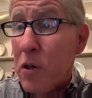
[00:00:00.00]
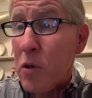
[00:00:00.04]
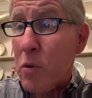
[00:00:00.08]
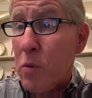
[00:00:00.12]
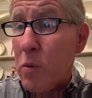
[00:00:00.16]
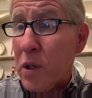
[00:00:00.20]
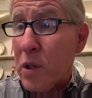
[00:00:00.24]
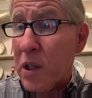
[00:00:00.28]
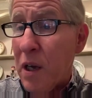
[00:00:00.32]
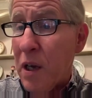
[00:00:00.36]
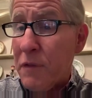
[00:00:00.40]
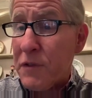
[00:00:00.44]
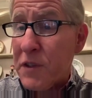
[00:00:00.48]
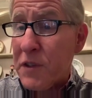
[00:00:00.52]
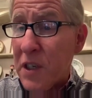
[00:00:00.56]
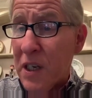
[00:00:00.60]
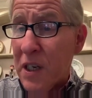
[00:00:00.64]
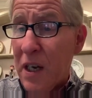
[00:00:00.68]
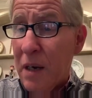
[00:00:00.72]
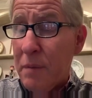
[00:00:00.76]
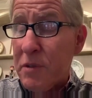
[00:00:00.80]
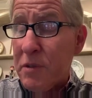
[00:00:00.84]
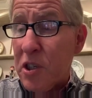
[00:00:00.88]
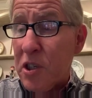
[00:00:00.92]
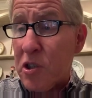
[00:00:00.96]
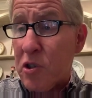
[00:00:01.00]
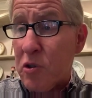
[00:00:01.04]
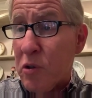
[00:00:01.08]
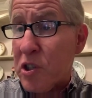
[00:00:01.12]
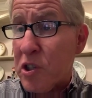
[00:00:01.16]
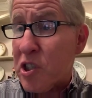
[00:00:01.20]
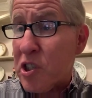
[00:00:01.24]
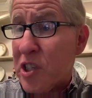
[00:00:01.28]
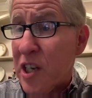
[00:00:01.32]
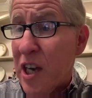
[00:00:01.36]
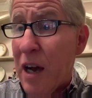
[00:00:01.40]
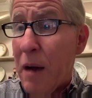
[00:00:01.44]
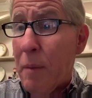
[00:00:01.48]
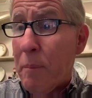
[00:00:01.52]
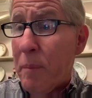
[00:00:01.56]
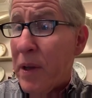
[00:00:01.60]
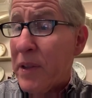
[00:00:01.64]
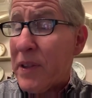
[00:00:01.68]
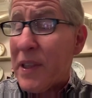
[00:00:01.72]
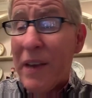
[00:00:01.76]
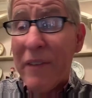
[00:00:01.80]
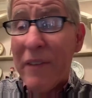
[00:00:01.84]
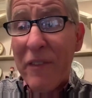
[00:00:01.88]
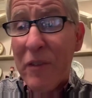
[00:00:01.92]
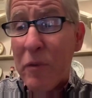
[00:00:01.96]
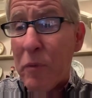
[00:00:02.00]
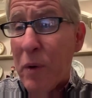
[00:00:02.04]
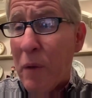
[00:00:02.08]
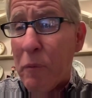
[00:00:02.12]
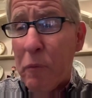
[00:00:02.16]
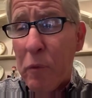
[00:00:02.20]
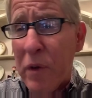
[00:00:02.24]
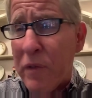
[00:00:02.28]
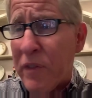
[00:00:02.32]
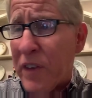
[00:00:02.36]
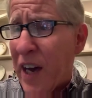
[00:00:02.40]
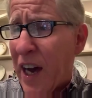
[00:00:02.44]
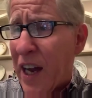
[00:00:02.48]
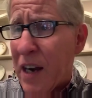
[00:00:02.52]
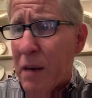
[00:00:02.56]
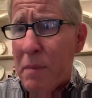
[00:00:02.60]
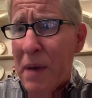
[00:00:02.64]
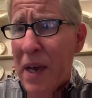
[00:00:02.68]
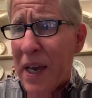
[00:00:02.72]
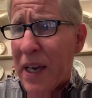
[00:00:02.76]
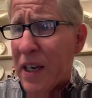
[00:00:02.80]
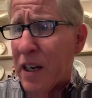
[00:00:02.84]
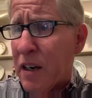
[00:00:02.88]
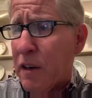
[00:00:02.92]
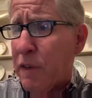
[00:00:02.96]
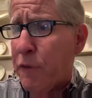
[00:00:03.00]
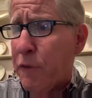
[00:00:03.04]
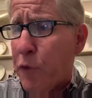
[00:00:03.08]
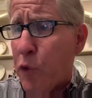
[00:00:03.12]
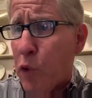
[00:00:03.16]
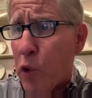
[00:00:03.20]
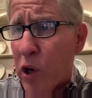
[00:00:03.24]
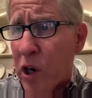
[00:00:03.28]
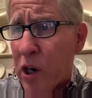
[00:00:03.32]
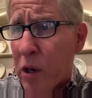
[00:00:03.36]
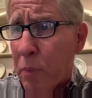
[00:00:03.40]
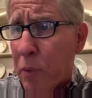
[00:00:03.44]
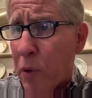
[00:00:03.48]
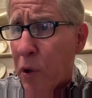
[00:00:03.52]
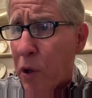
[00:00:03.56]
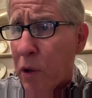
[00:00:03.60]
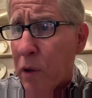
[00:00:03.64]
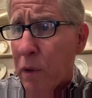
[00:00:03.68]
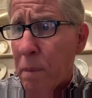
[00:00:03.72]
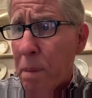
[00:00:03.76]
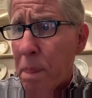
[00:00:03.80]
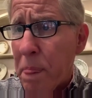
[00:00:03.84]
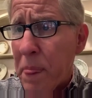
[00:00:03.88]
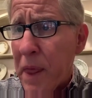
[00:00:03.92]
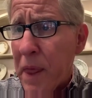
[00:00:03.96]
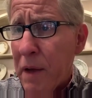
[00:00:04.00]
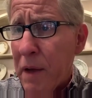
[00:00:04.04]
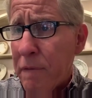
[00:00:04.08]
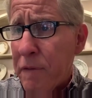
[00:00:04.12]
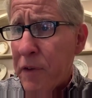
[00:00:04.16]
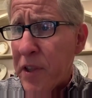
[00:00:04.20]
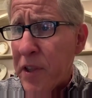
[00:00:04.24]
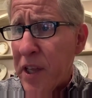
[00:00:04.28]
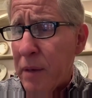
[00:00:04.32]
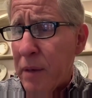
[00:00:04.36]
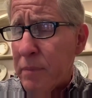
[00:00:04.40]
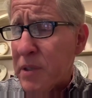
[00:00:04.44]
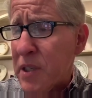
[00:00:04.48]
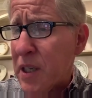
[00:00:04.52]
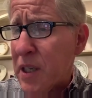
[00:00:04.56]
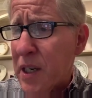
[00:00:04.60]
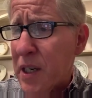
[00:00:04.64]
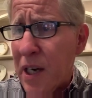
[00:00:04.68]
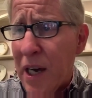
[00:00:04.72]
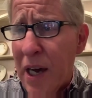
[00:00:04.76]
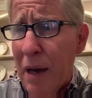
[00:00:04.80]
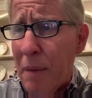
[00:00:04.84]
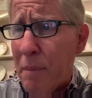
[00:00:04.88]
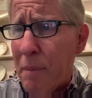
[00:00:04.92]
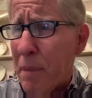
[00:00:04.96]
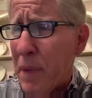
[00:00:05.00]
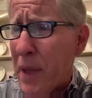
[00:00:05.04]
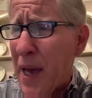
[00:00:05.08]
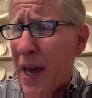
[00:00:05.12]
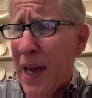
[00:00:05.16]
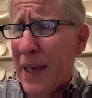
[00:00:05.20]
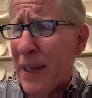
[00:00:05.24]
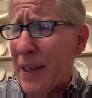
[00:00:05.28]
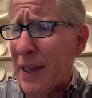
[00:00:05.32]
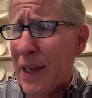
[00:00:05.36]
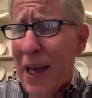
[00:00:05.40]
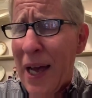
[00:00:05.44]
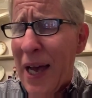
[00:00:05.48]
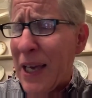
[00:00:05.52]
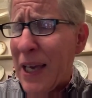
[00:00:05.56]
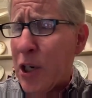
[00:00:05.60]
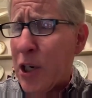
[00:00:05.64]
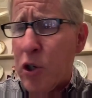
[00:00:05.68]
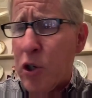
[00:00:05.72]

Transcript: who would love to come to Georgetown, but we've got to make it affordable for them to come. I